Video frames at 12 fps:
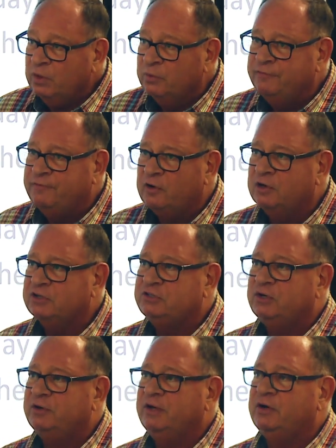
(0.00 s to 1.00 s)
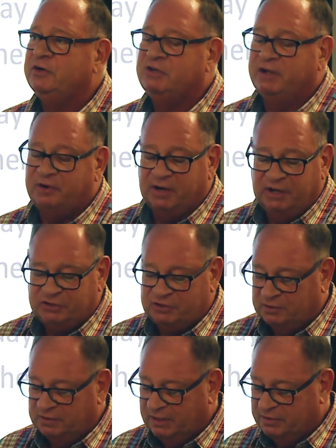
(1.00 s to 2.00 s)
focused on
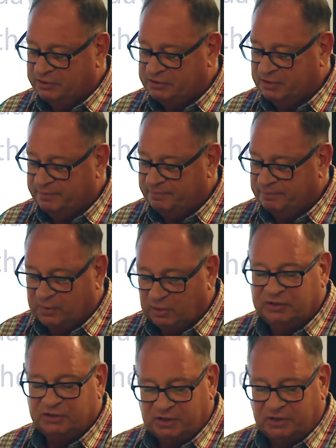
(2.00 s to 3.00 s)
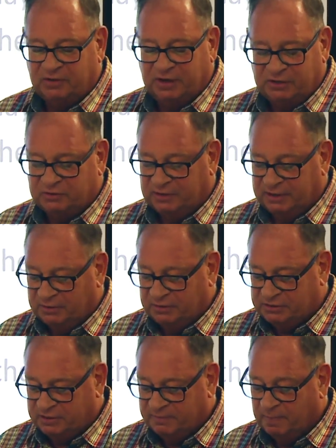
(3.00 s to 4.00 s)
intergenerational leadership, multi-generational
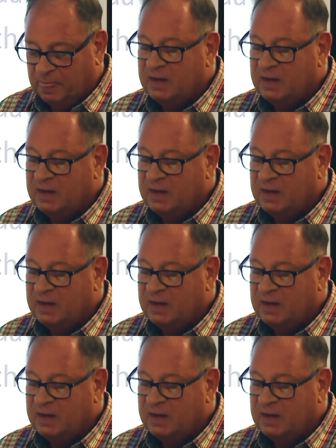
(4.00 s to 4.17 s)
leadership,